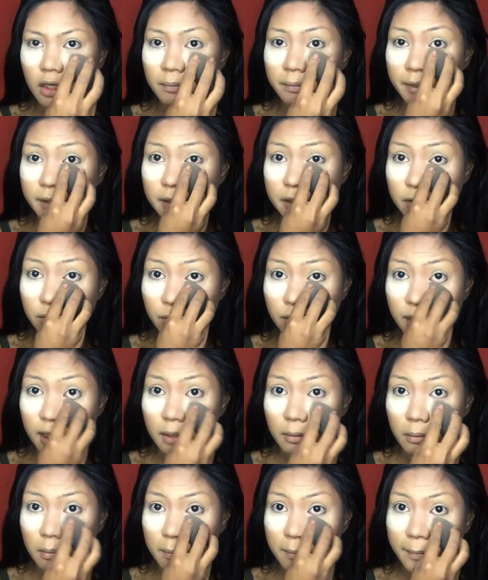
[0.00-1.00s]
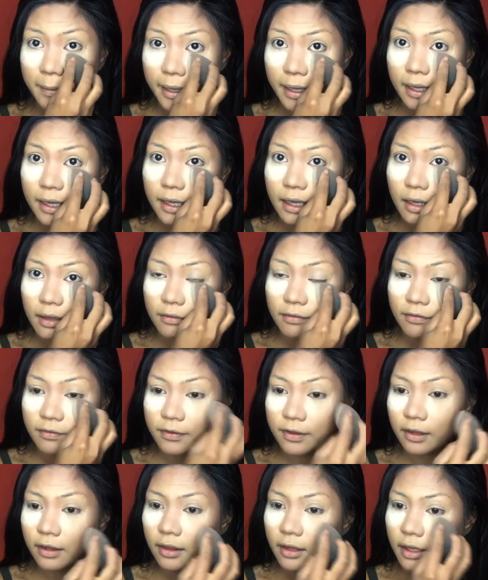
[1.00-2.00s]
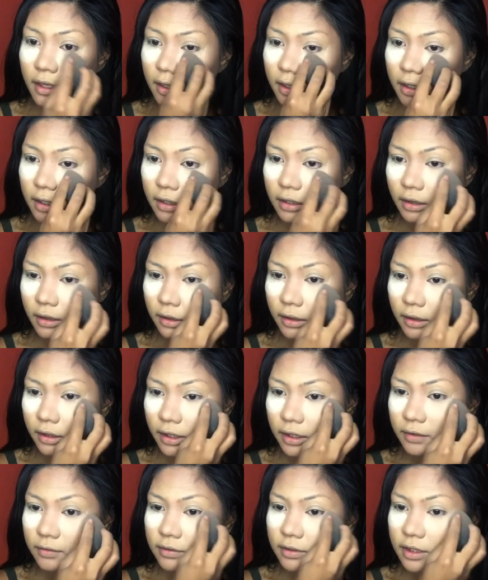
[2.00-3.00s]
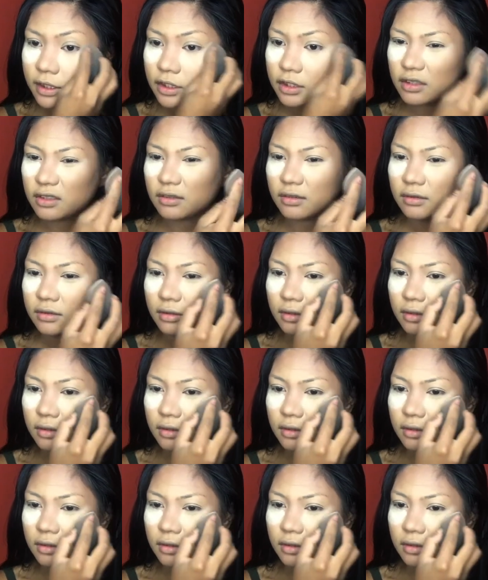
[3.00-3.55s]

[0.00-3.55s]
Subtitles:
because when I bake, I feel like it leaves such a,